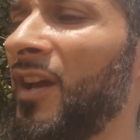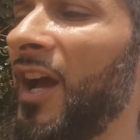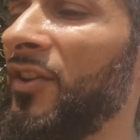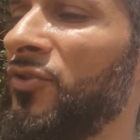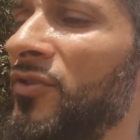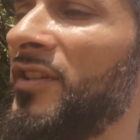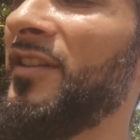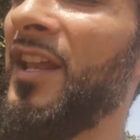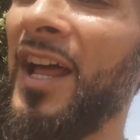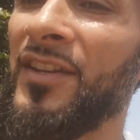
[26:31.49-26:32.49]
and using
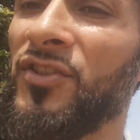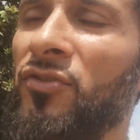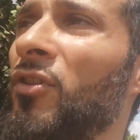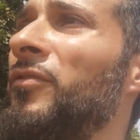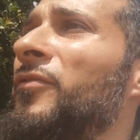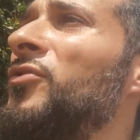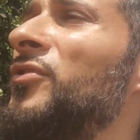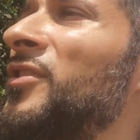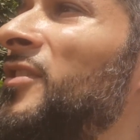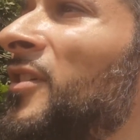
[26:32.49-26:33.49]
their land to grow
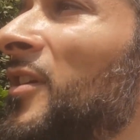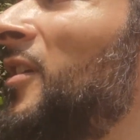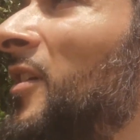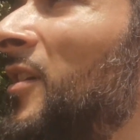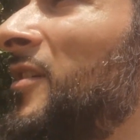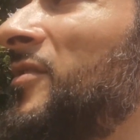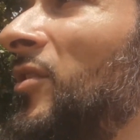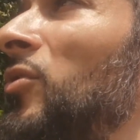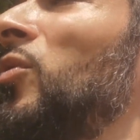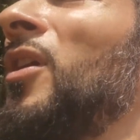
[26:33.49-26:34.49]
food.
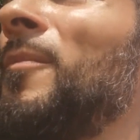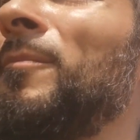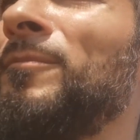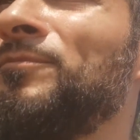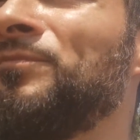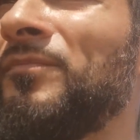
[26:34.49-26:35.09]
So